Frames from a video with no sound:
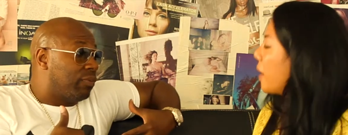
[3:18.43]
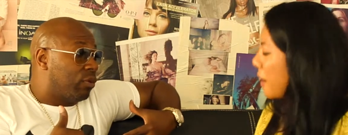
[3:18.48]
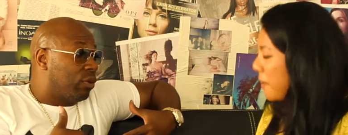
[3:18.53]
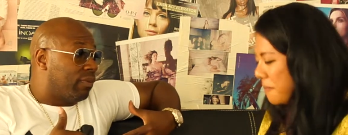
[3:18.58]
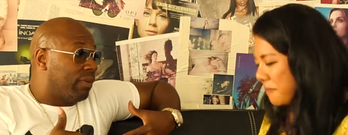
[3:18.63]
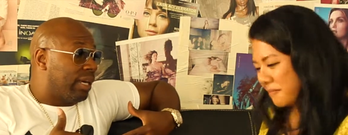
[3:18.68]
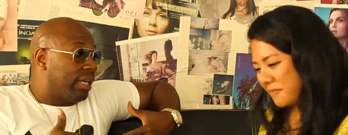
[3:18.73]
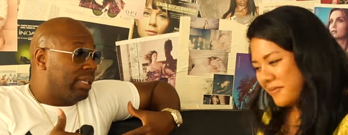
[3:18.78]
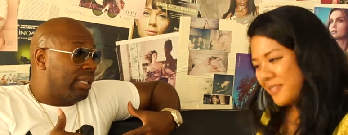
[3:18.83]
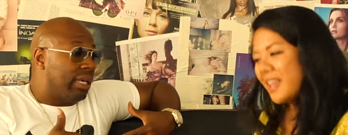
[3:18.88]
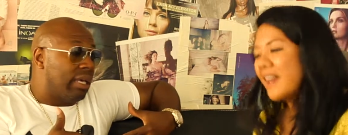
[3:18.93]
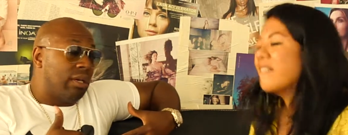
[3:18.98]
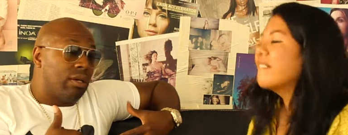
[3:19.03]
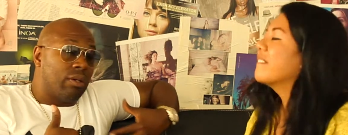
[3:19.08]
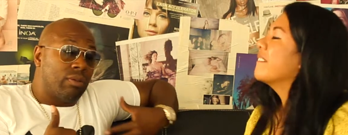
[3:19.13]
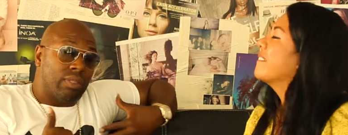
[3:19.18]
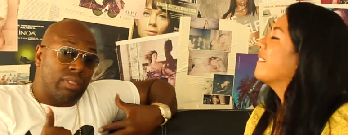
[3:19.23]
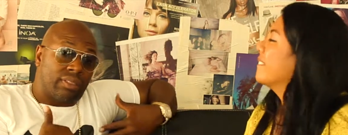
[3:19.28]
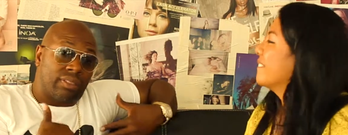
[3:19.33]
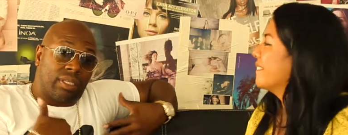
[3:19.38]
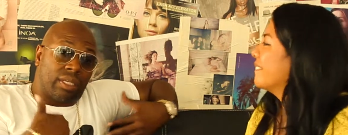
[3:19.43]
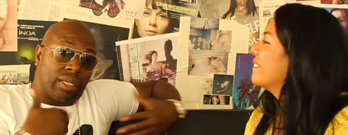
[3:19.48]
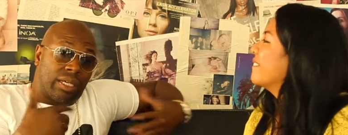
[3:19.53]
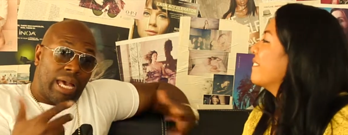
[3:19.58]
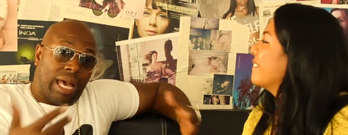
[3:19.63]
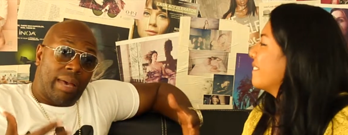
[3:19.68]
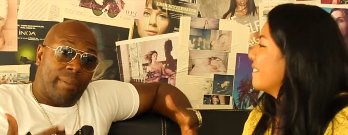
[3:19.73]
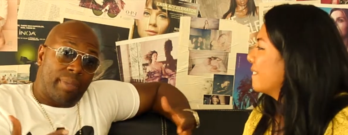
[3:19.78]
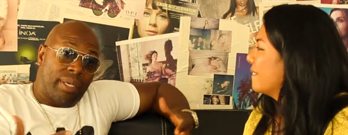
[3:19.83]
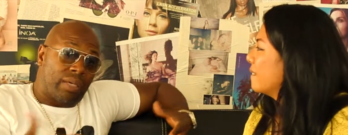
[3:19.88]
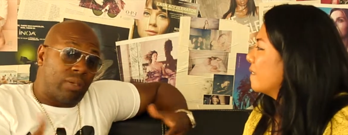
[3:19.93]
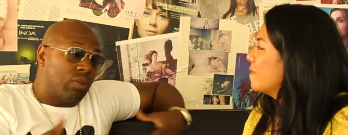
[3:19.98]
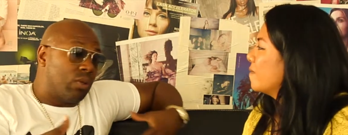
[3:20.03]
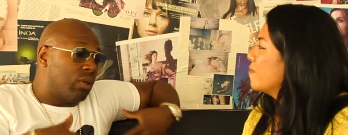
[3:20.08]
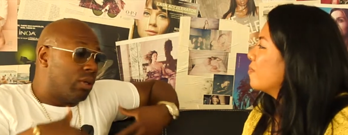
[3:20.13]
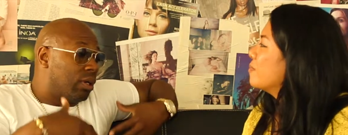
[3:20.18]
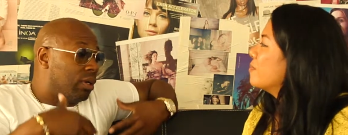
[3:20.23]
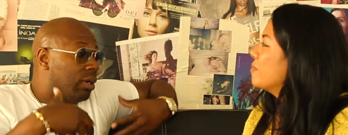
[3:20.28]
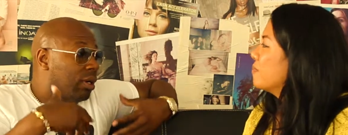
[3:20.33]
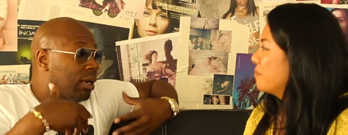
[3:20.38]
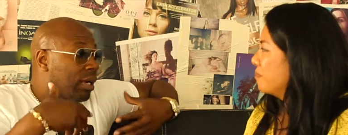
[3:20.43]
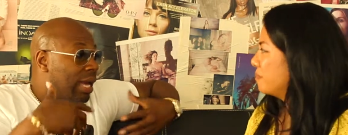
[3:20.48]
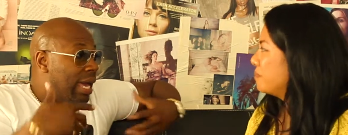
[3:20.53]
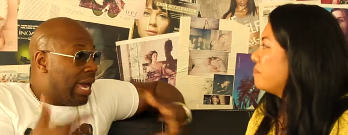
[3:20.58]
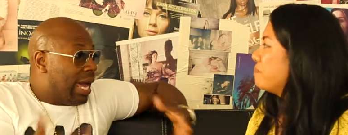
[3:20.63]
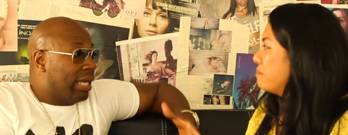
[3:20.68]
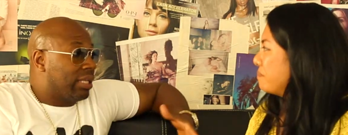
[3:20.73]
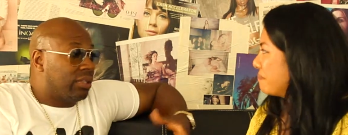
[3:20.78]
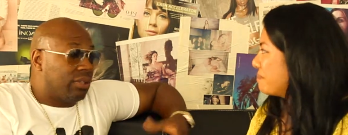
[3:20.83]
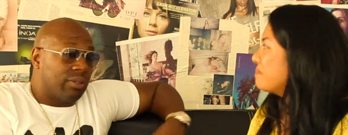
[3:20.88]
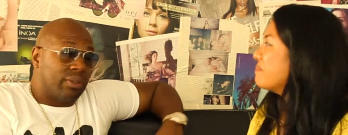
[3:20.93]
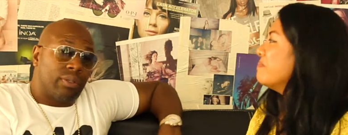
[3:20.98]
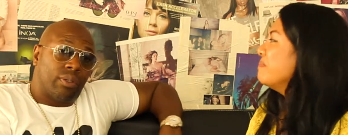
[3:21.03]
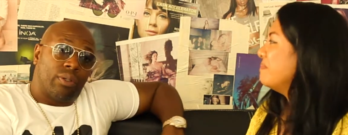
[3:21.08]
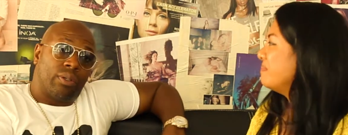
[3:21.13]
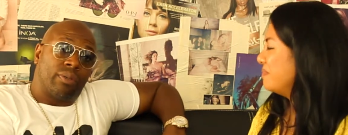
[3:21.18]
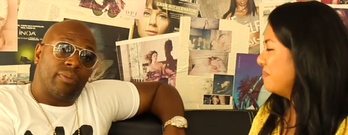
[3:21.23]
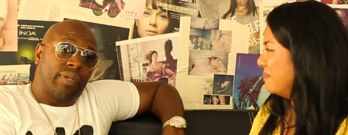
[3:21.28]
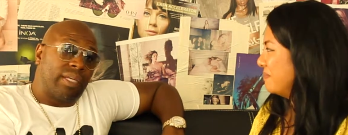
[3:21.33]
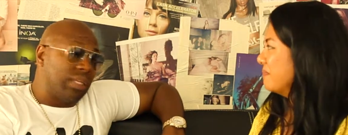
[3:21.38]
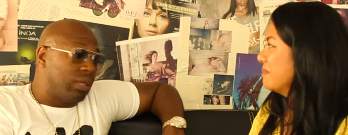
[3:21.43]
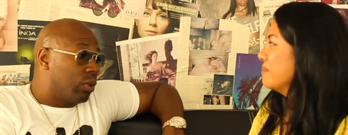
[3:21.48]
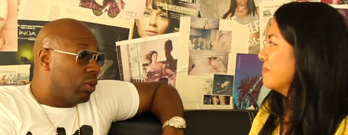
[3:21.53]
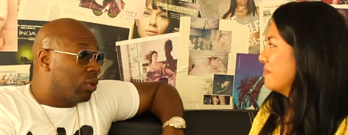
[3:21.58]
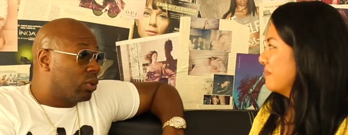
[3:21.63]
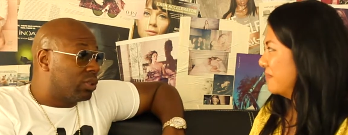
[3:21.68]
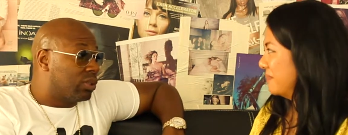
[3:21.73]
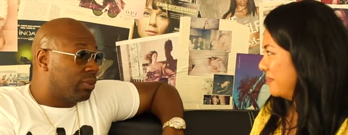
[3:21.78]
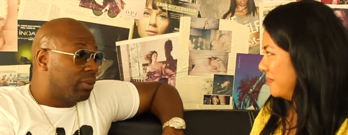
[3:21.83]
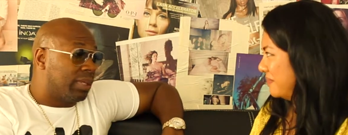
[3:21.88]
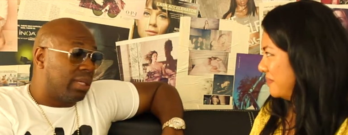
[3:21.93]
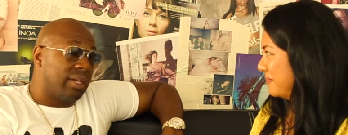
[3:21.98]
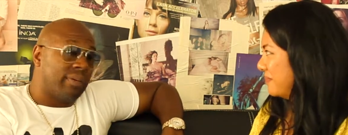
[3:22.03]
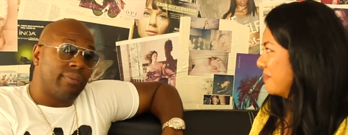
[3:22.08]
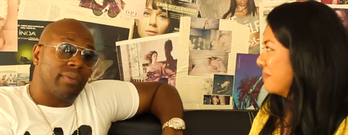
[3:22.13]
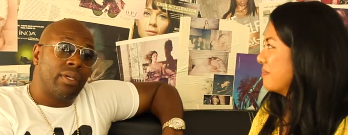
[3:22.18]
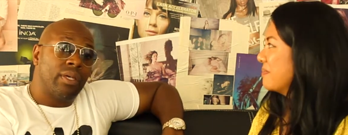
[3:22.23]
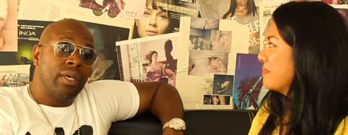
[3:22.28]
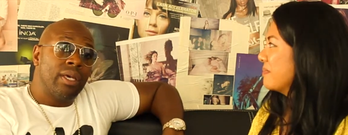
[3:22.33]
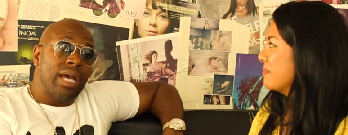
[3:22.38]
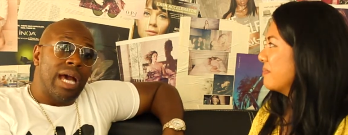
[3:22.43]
Speaker 1: for right now. It's a comic or an actor or a radio host or whatever.